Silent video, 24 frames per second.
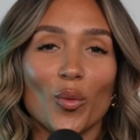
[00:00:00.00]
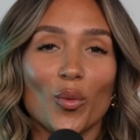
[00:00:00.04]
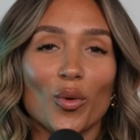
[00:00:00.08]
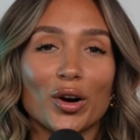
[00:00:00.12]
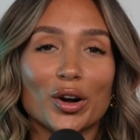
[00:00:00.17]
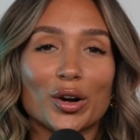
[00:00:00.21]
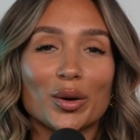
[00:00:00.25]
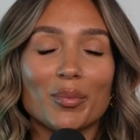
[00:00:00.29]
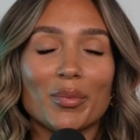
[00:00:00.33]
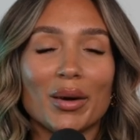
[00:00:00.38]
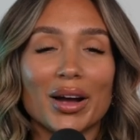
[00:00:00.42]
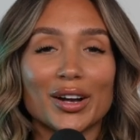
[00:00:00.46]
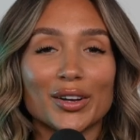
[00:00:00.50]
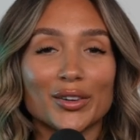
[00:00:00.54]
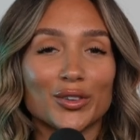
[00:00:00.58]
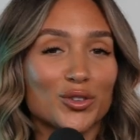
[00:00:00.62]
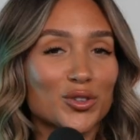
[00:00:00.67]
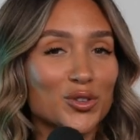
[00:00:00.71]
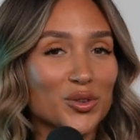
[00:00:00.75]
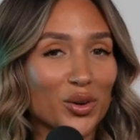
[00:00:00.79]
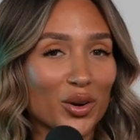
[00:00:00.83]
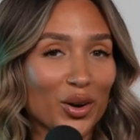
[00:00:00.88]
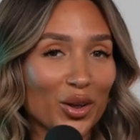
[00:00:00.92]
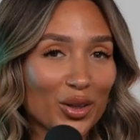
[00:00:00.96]
Welcome back
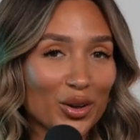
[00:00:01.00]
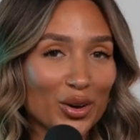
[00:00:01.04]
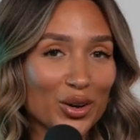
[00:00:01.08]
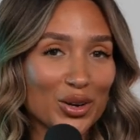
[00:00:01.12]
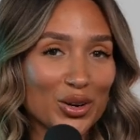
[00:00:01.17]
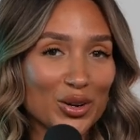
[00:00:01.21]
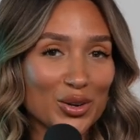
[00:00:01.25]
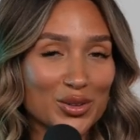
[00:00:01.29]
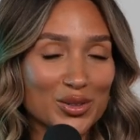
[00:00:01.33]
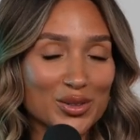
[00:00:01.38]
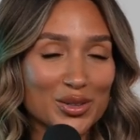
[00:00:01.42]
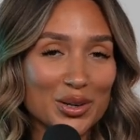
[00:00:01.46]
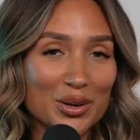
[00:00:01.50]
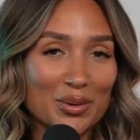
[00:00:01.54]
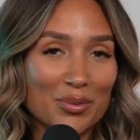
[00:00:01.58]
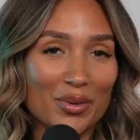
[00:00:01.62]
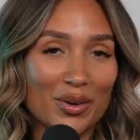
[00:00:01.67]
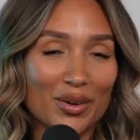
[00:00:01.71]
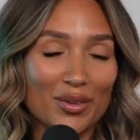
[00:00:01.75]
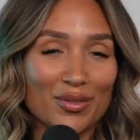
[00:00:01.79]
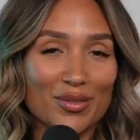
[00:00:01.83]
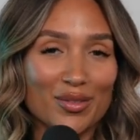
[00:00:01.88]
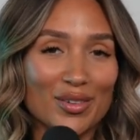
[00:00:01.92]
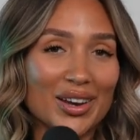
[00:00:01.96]
to another
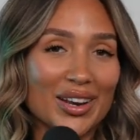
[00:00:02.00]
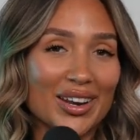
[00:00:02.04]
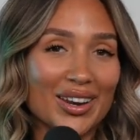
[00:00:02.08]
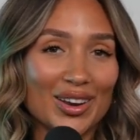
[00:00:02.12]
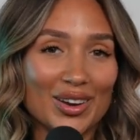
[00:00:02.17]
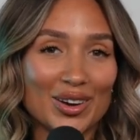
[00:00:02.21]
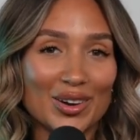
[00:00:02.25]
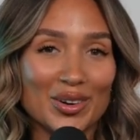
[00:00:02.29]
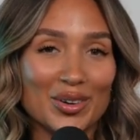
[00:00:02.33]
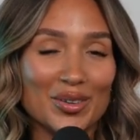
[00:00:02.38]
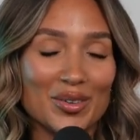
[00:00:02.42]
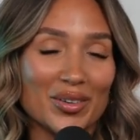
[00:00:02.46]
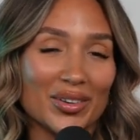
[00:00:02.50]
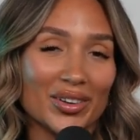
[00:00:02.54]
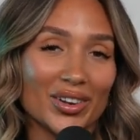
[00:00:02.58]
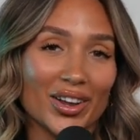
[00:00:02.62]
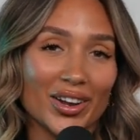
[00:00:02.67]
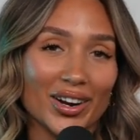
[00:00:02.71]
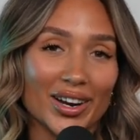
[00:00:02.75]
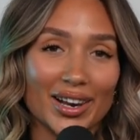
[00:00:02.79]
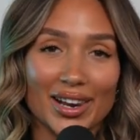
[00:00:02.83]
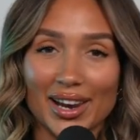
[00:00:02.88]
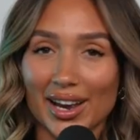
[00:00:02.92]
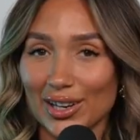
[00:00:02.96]
YouTube video,
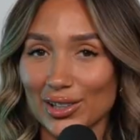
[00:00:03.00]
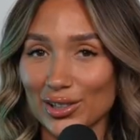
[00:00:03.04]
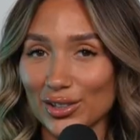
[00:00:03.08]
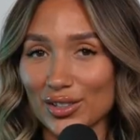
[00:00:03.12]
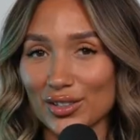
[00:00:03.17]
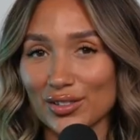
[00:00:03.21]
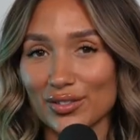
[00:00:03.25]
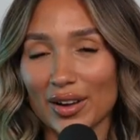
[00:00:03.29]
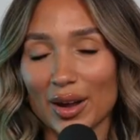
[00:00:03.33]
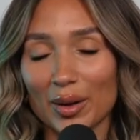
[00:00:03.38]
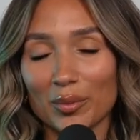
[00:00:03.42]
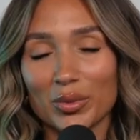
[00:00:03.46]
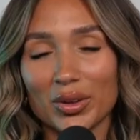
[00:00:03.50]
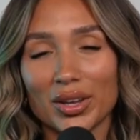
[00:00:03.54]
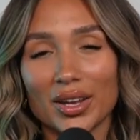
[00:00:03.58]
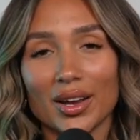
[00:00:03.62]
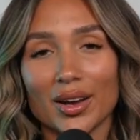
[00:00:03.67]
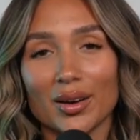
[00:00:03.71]
Lanna Lashes family.